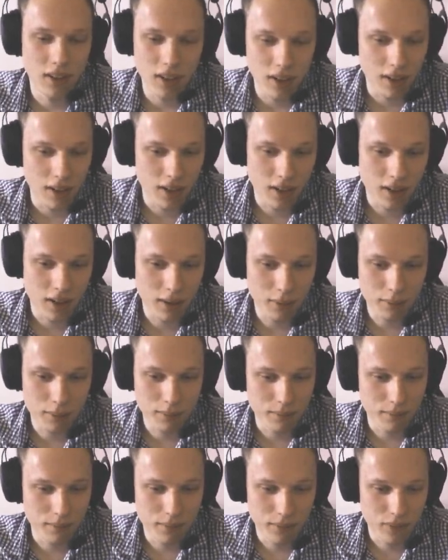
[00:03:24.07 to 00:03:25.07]

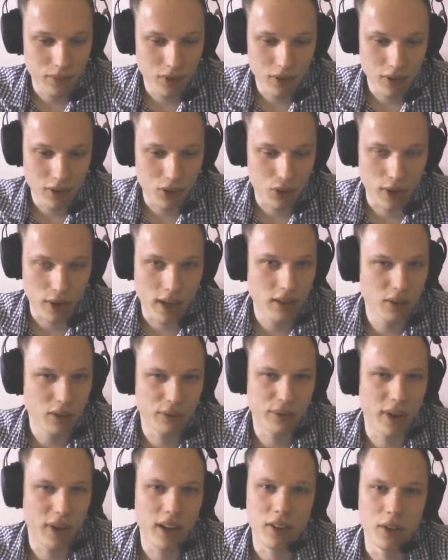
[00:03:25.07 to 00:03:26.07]
um, trying to
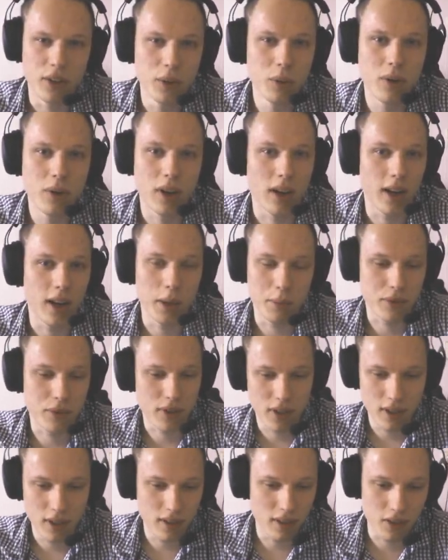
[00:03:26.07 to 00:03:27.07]
find new climbs
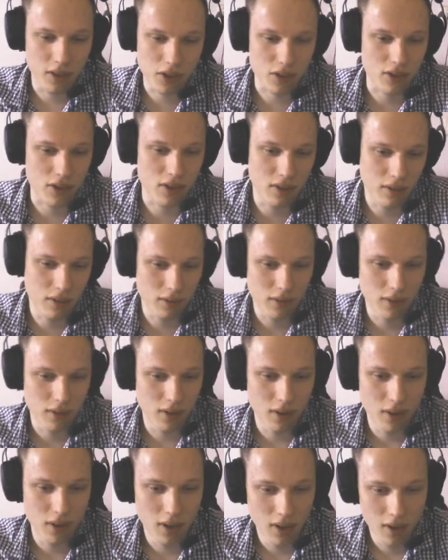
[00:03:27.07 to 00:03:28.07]
and just
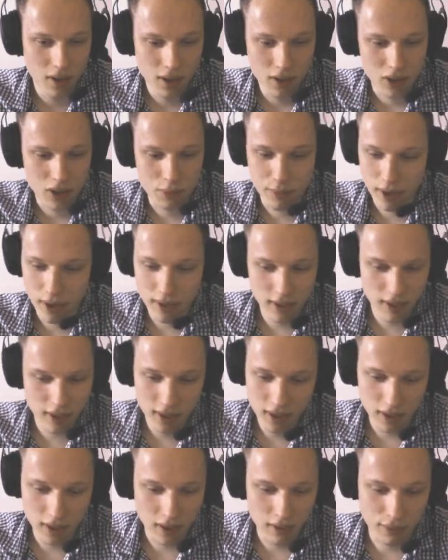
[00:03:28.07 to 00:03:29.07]
spending
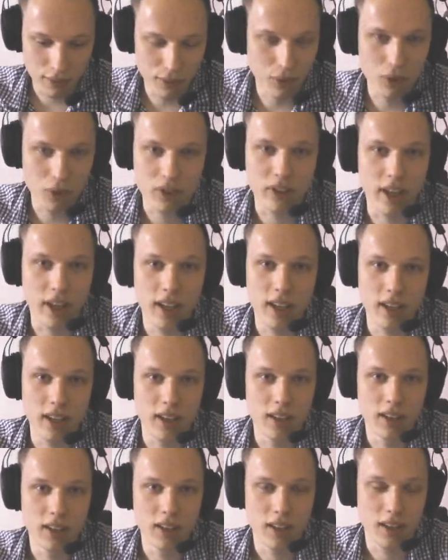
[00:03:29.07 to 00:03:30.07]
a full day
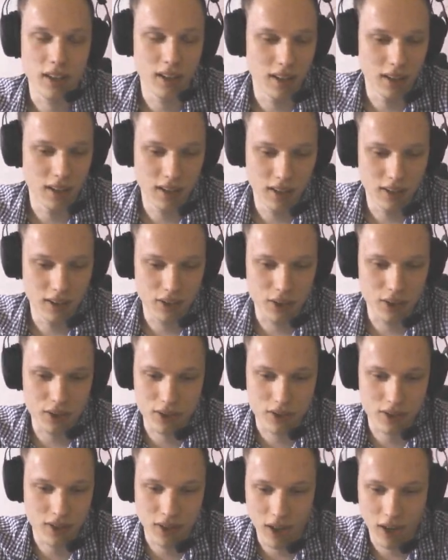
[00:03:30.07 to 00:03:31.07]

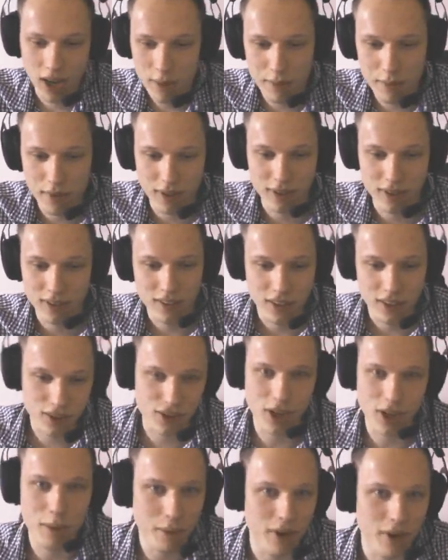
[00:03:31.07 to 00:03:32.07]
just climbing the
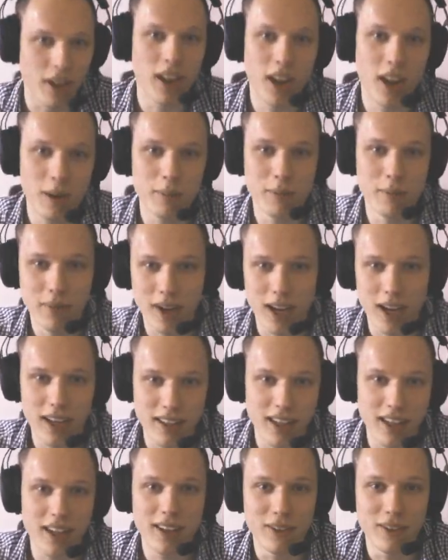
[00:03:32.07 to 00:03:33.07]
same climb and
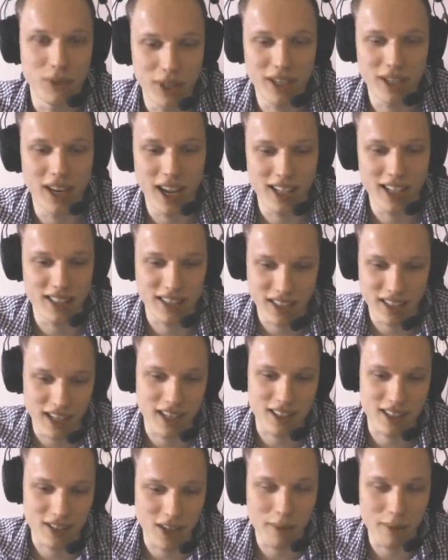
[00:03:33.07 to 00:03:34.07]
then realizing that
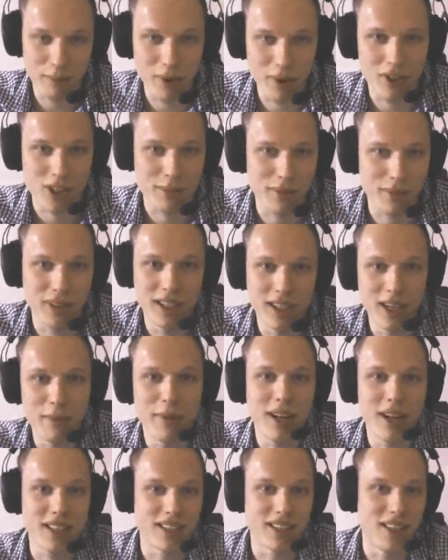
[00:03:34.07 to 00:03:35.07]
it's not possible in the
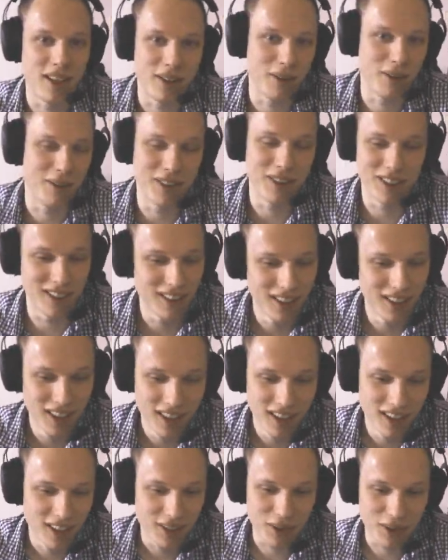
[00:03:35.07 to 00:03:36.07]
batchat or
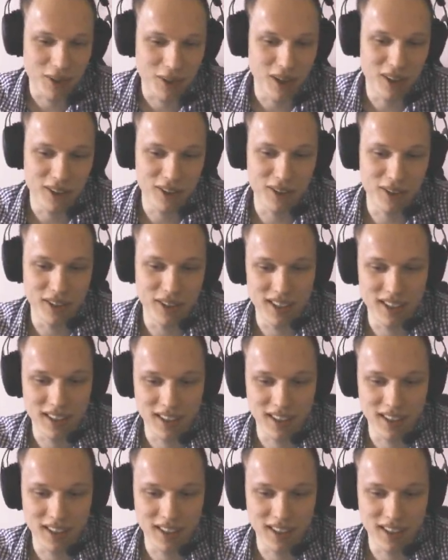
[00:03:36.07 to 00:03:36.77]
you can't do it.